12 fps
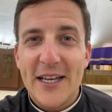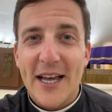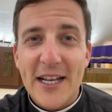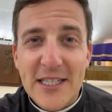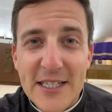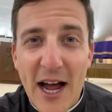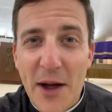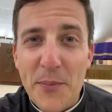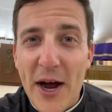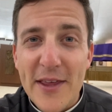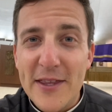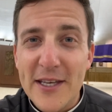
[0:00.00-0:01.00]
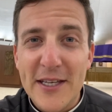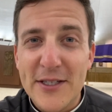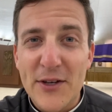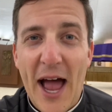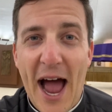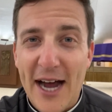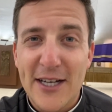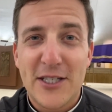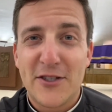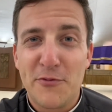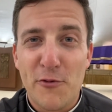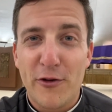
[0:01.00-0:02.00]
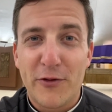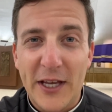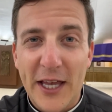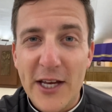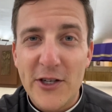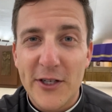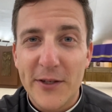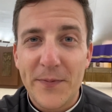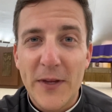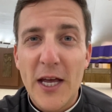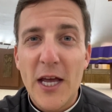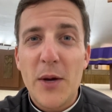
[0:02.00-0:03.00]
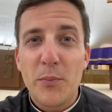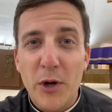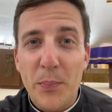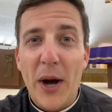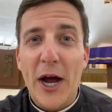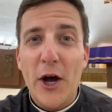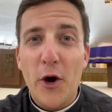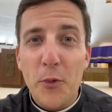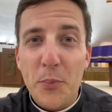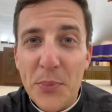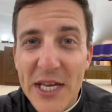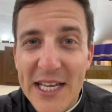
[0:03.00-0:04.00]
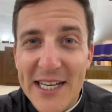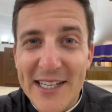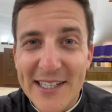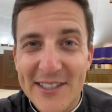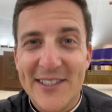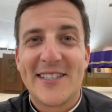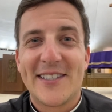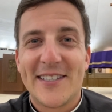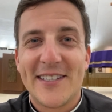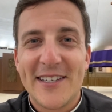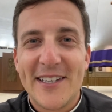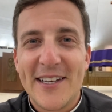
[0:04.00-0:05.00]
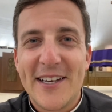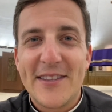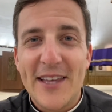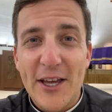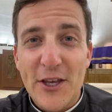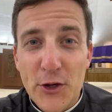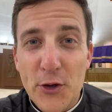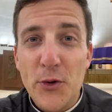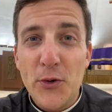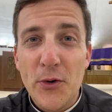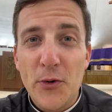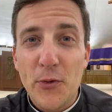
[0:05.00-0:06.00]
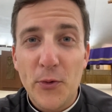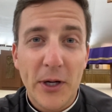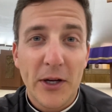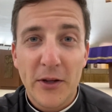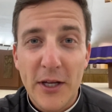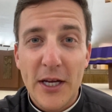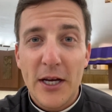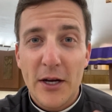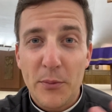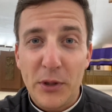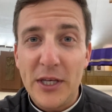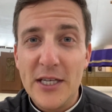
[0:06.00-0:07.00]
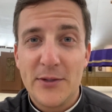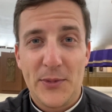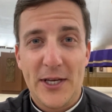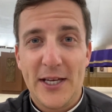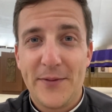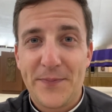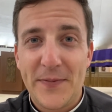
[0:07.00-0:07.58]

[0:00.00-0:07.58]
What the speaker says: It's not by these acts of mortification, but by obedience that you will please me."